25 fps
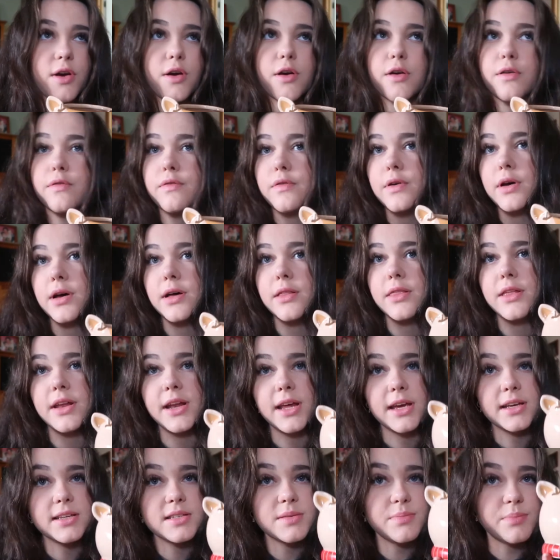over the
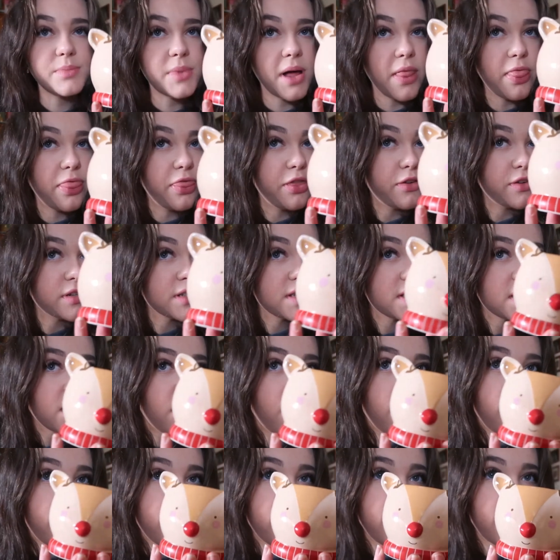next month or
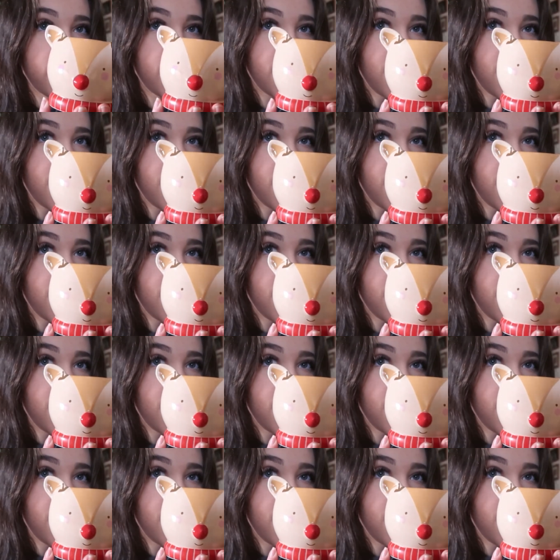so